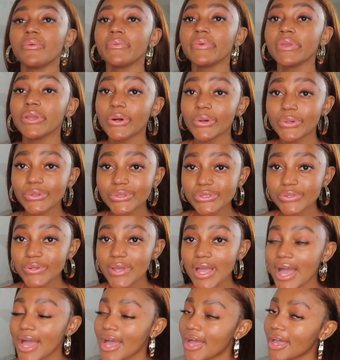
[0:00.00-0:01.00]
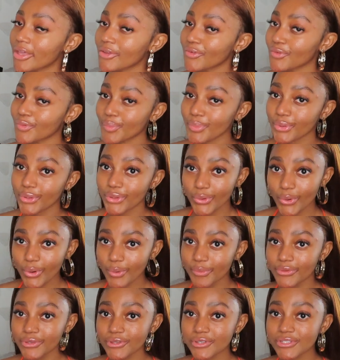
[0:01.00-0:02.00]
We also have Pure
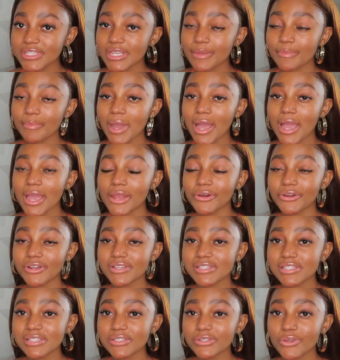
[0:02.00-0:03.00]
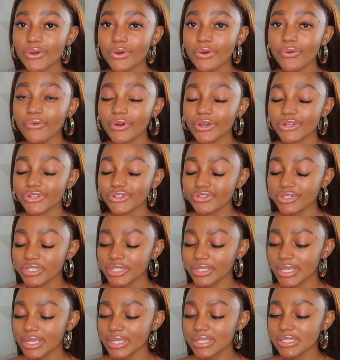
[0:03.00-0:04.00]
Music by Narcisco
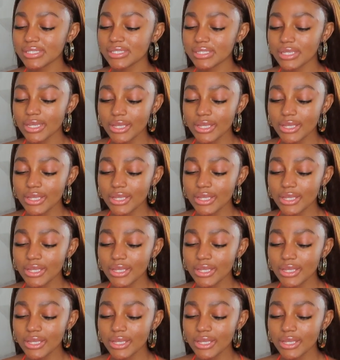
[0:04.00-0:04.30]
Rodriguez.